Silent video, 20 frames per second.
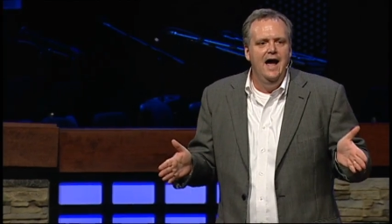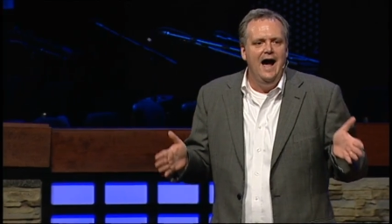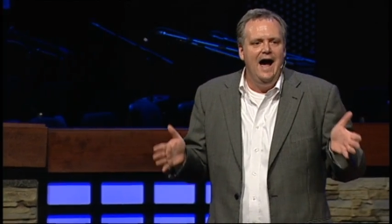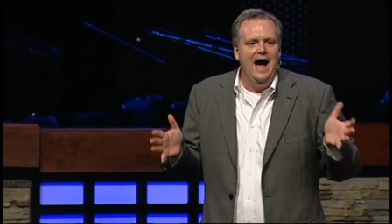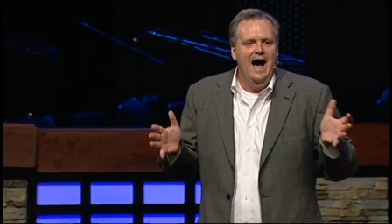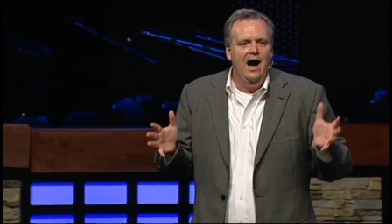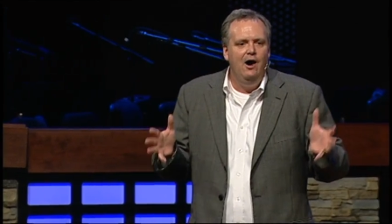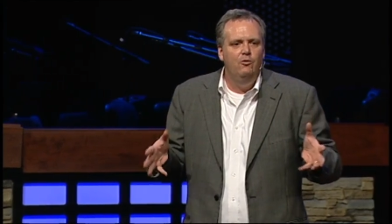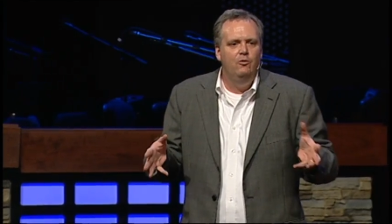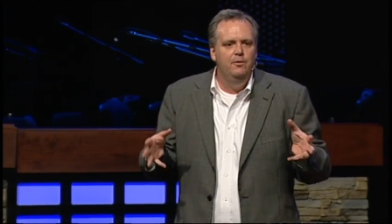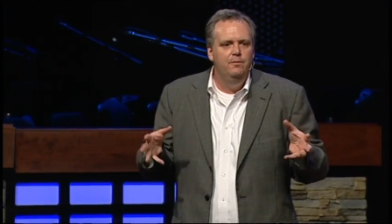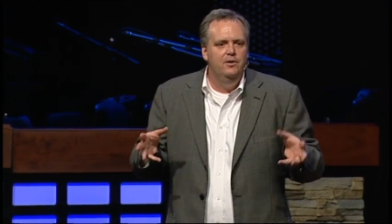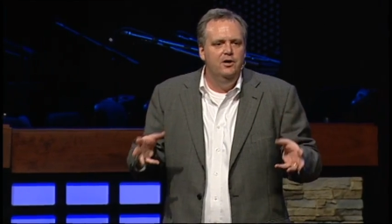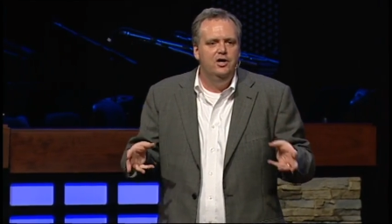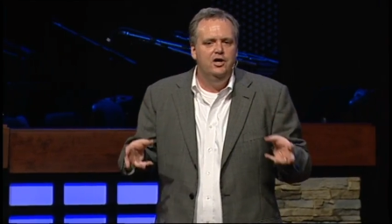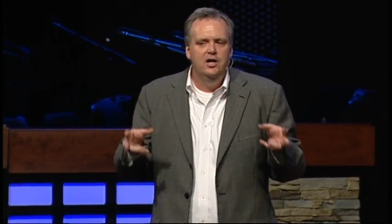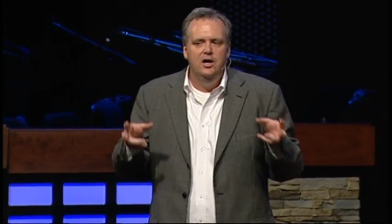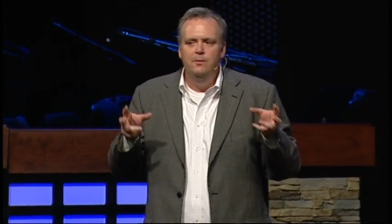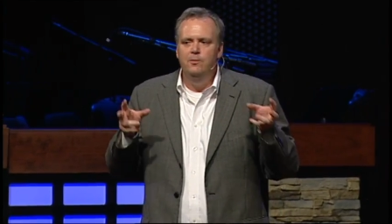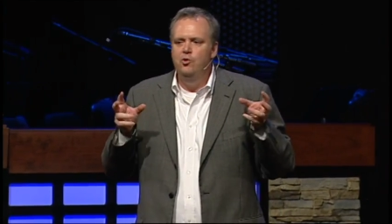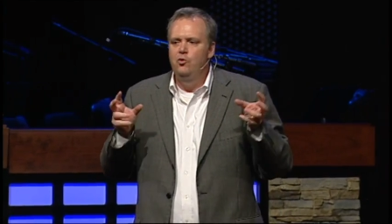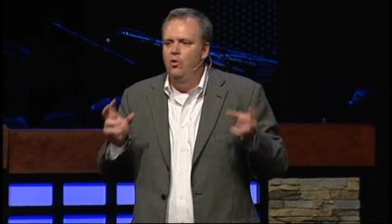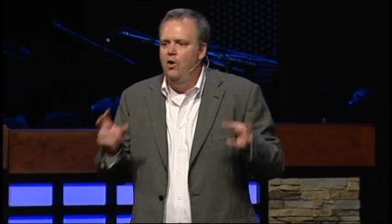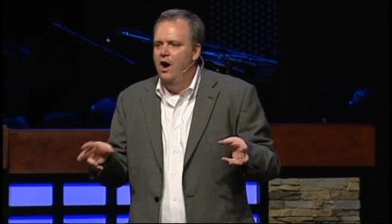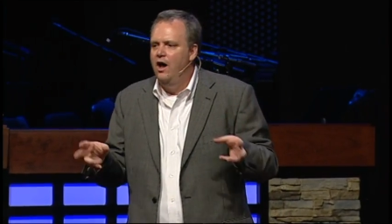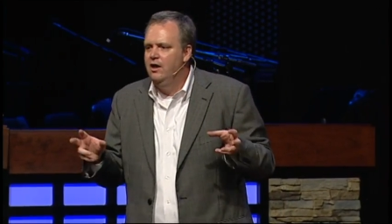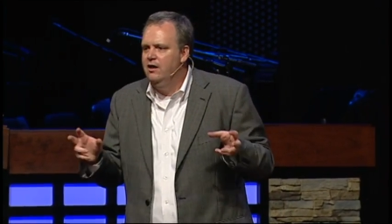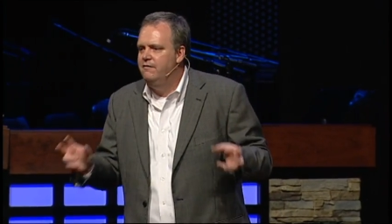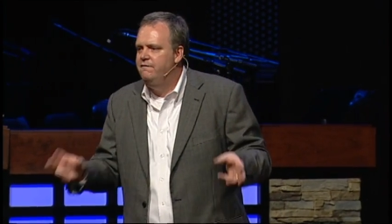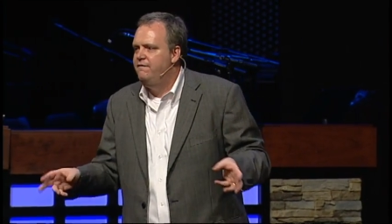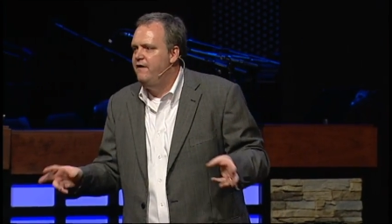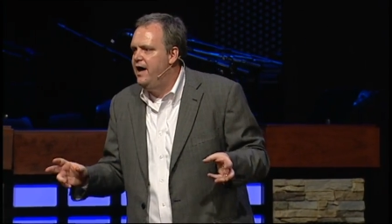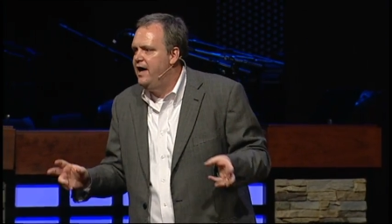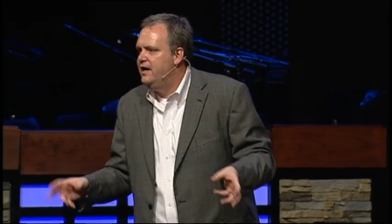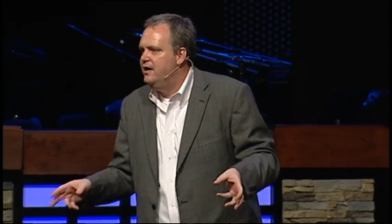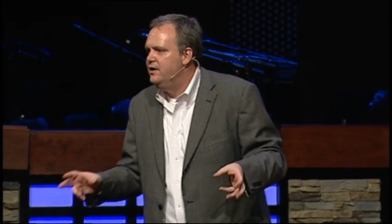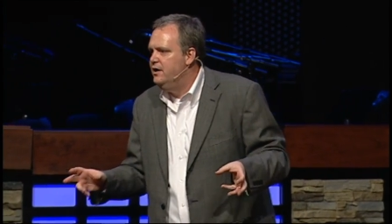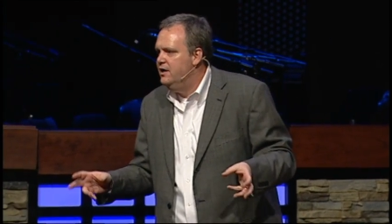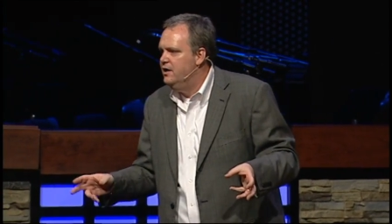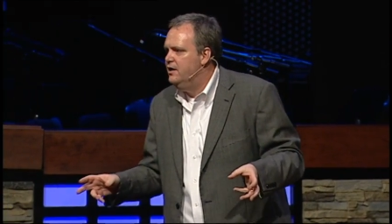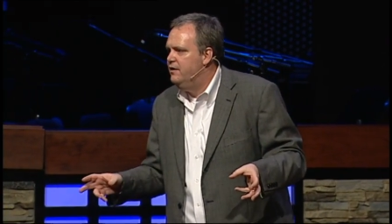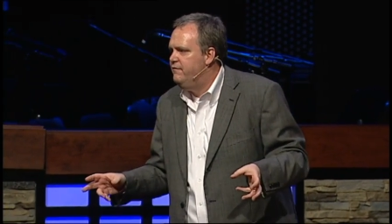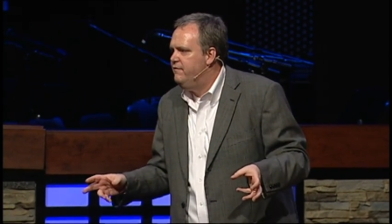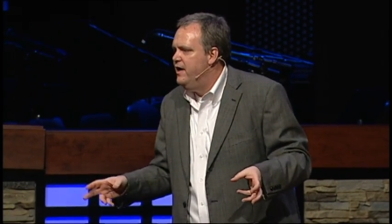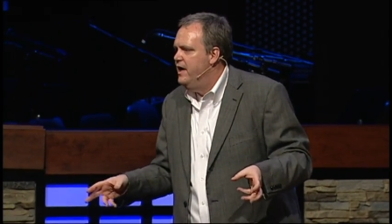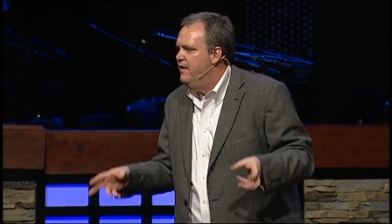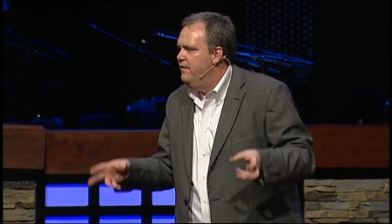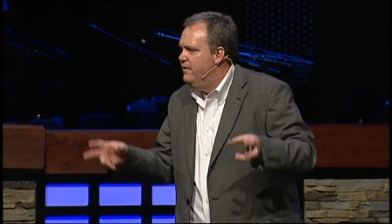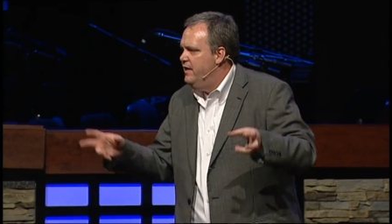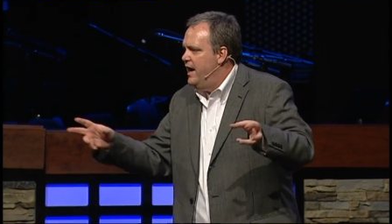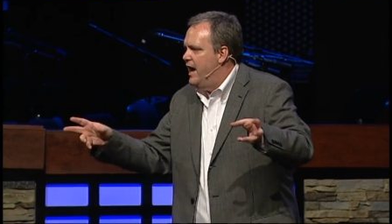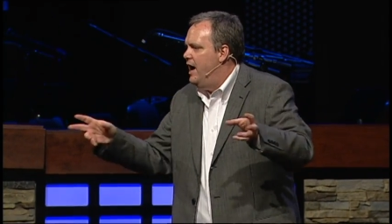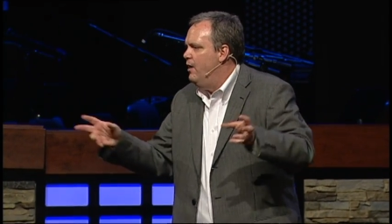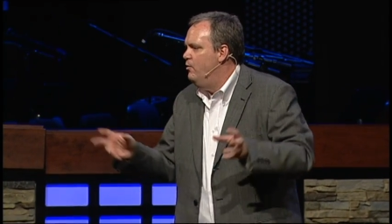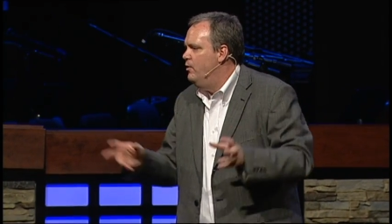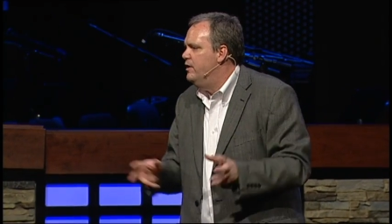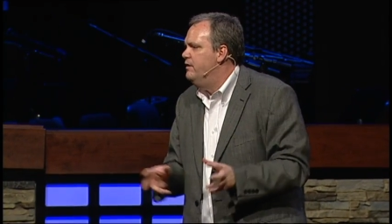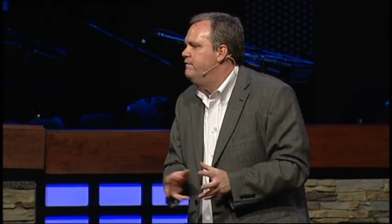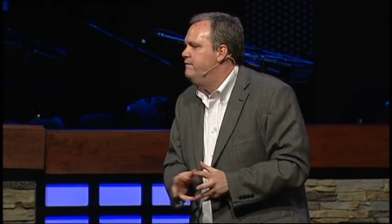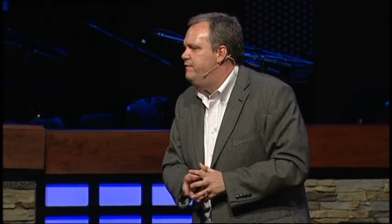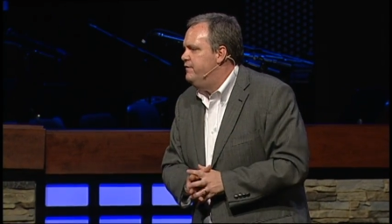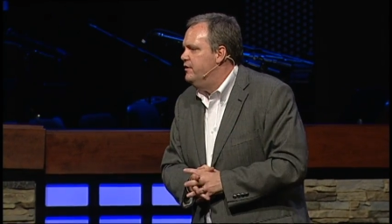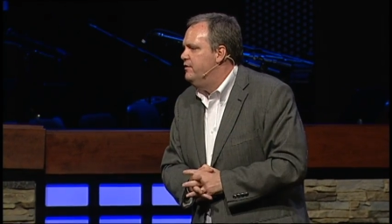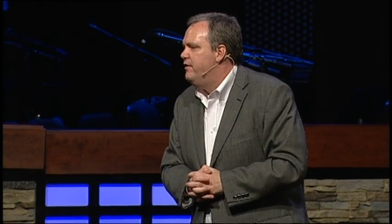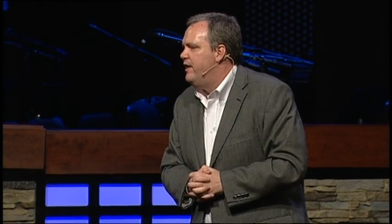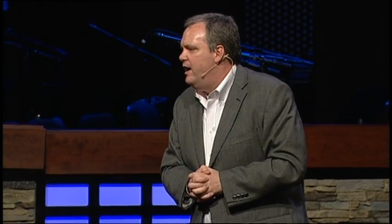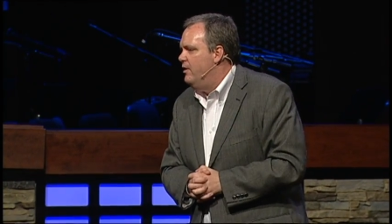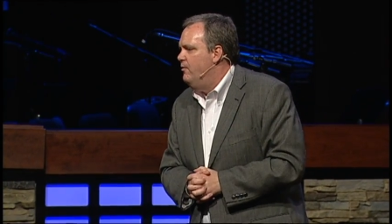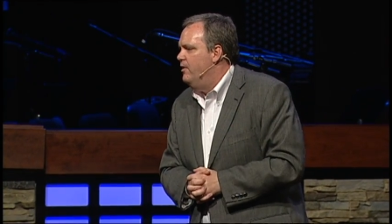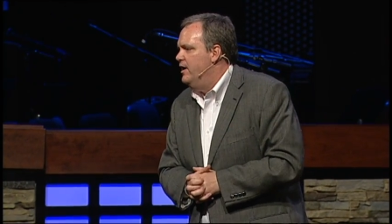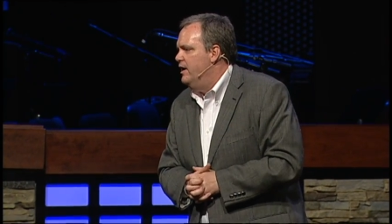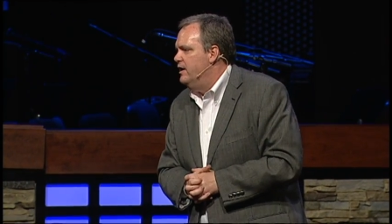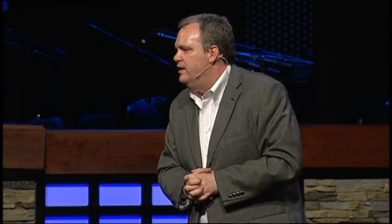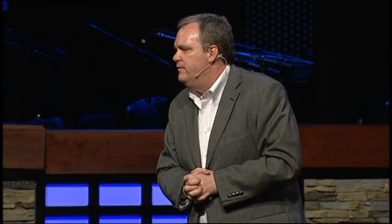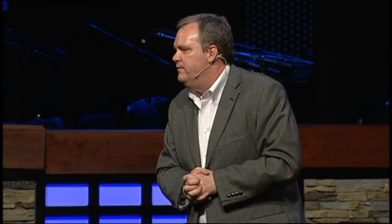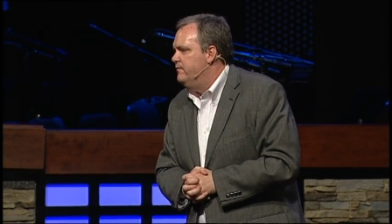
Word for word: I would become qualified enough that I wouldn't feel that way.